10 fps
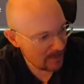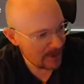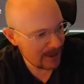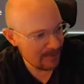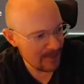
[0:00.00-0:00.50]

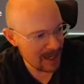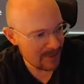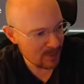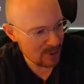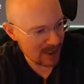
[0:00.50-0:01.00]
we come
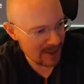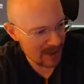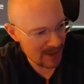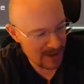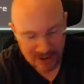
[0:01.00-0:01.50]
back, we'll check out
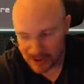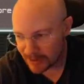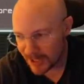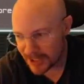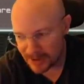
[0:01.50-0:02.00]
another
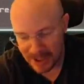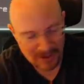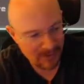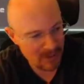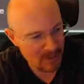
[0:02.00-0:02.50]
crazy
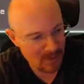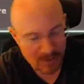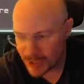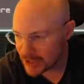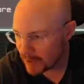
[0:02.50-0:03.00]
creation for you
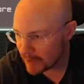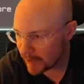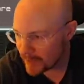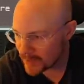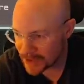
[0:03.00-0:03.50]
crazy
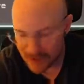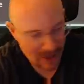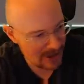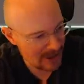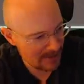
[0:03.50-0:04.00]
people. See you
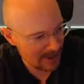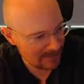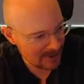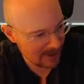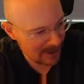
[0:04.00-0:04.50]
all in just a bit.
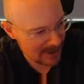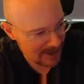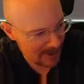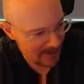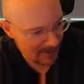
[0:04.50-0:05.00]
Y'all rock. See you in a bit,